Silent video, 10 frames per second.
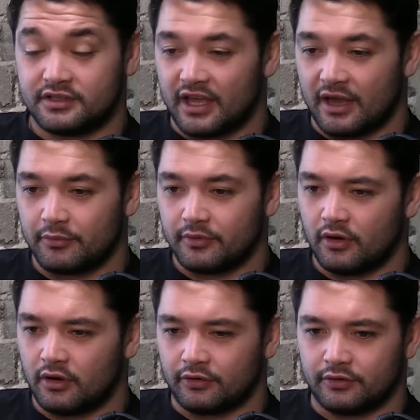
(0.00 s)
Cameron.
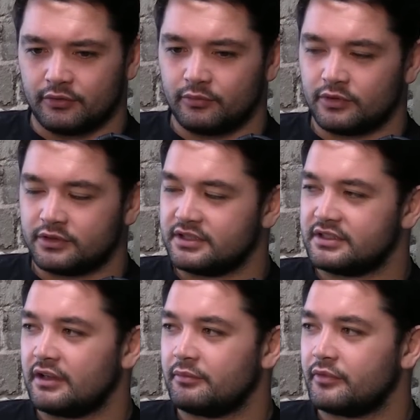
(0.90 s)
Oh no, what's his
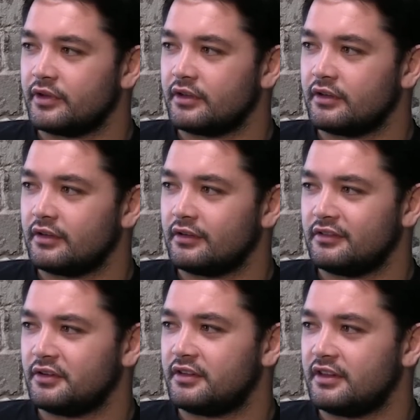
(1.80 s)
name?
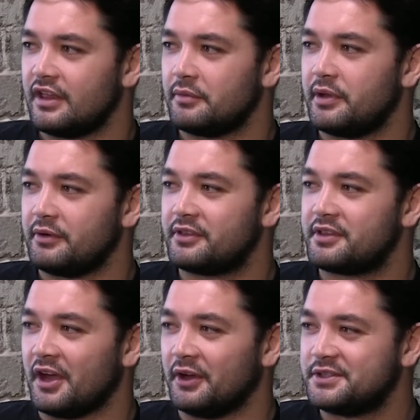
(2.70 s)
The other Penrith coach.